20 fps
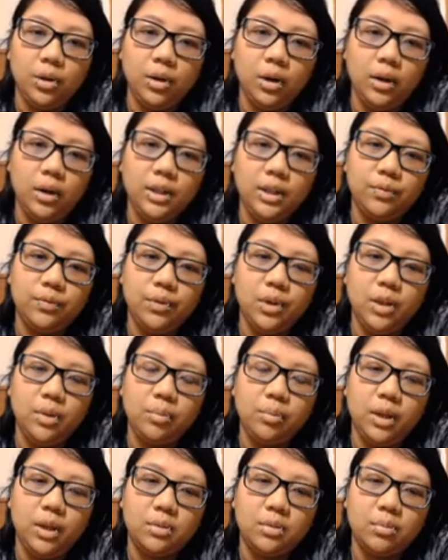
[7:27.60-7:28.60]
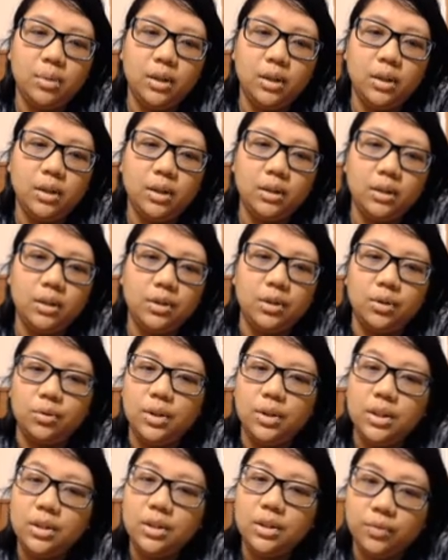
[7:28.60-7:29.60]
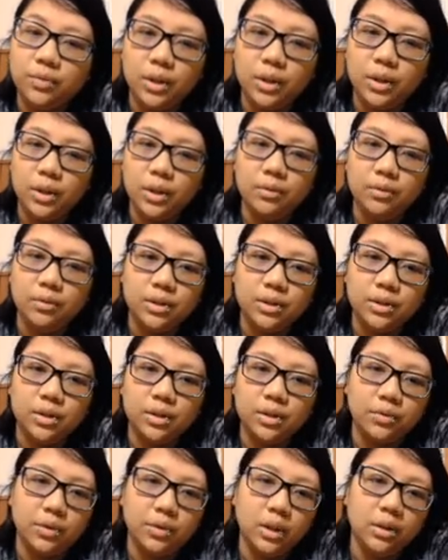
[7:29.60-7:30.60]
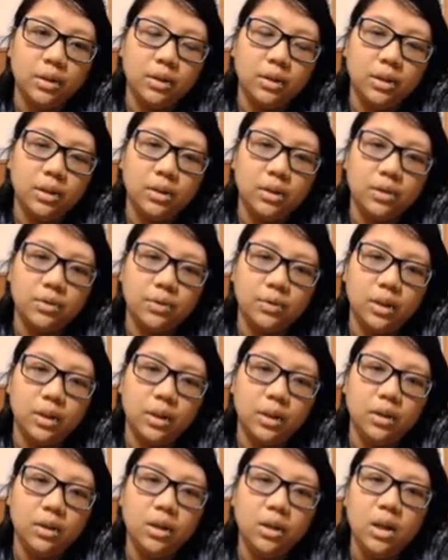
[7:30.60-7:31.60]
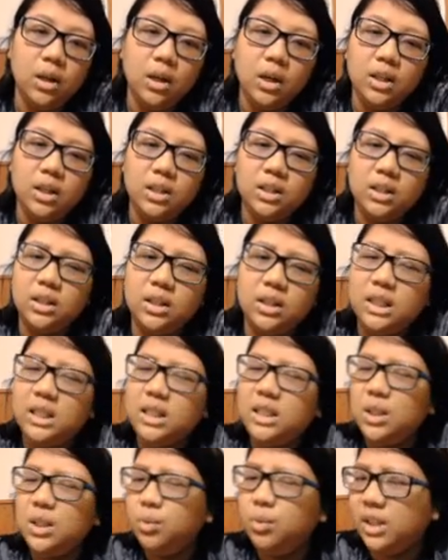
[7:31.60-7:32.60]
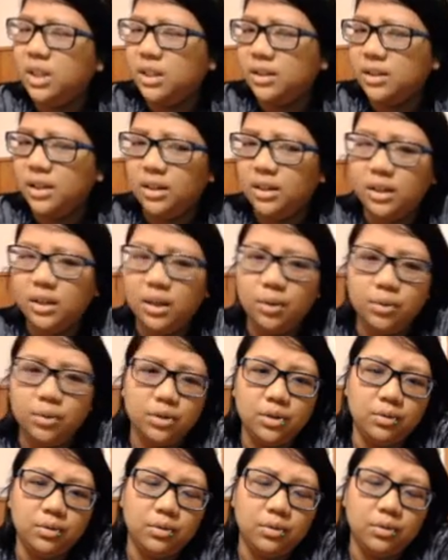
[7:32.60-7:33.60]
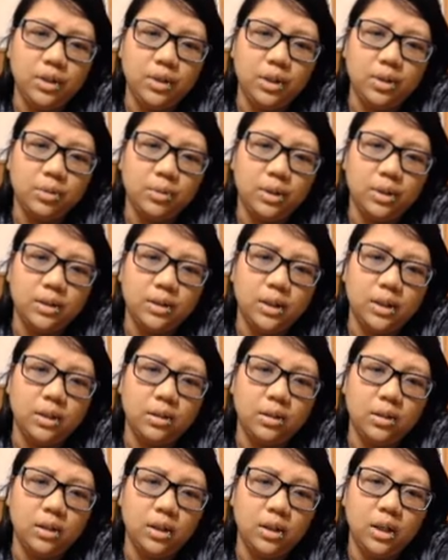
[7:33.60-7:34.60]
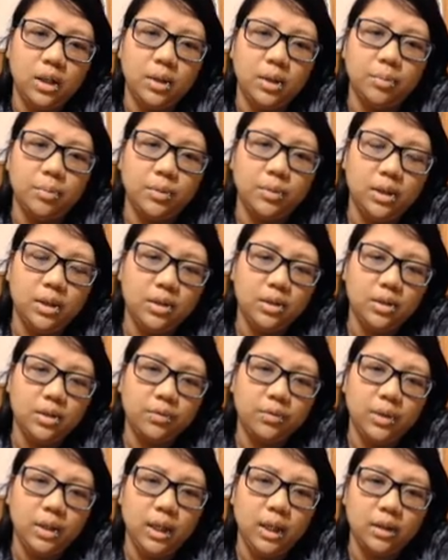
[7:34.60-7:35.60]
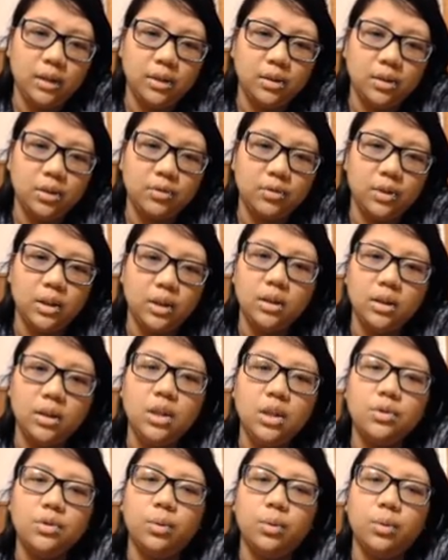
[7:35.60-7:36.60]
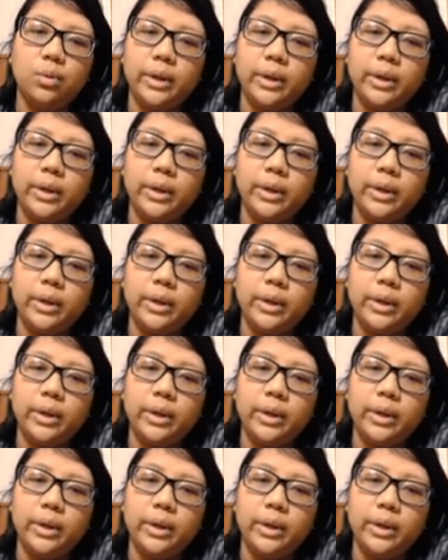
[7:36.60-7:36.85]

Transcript: is free, Poshmark, so this is free, this is free, this is free, to an extent. That one's free to an extent. This is free and this is free. So like,